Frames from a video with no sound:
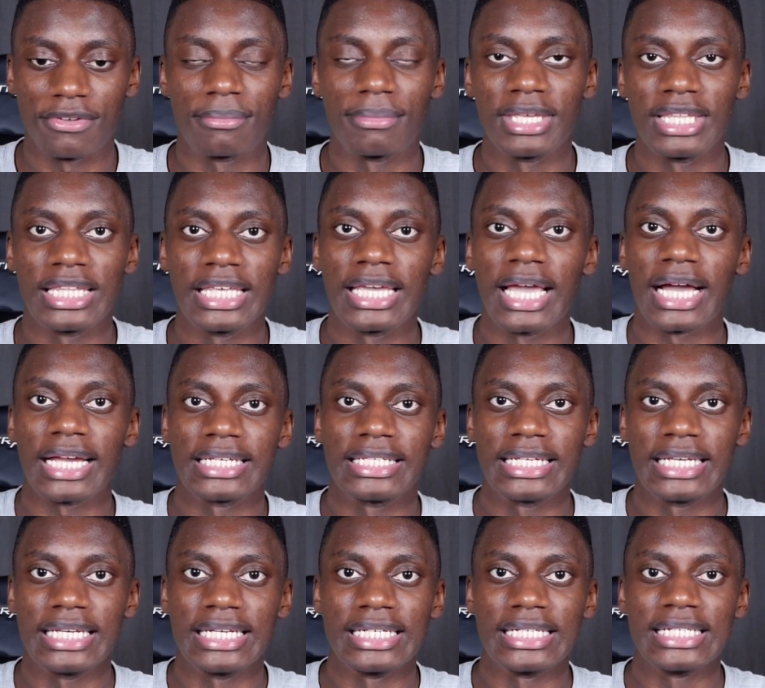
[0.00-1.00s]
me the
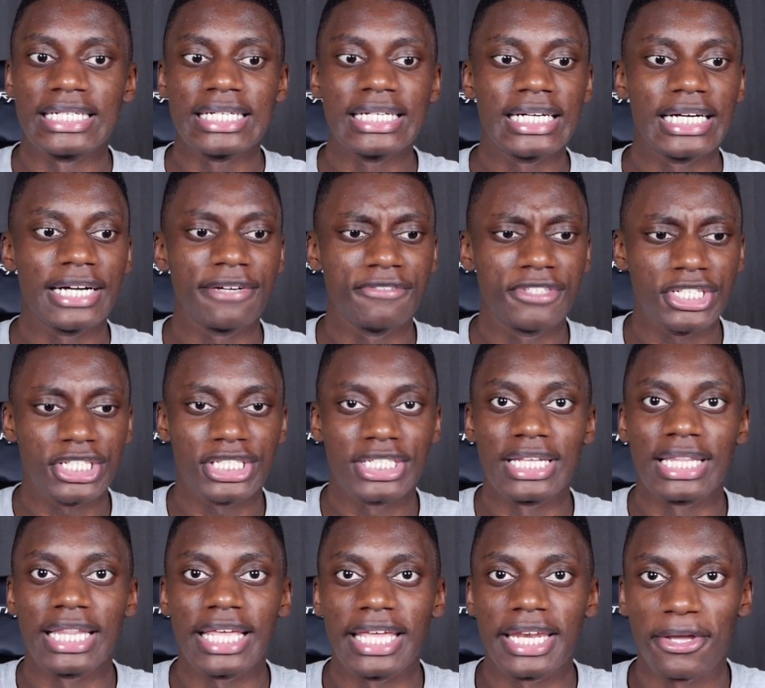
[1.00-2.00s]
idea of just
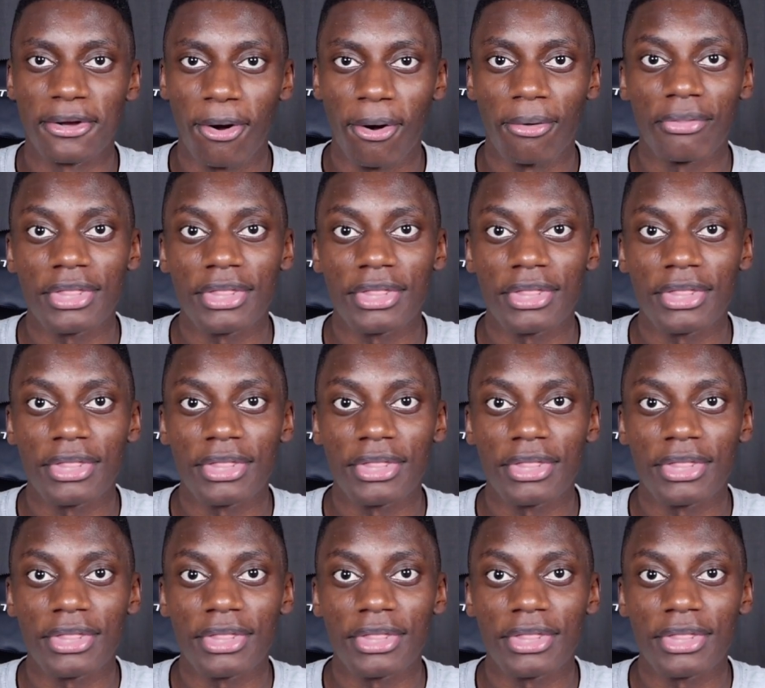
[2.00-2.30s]
deleting all the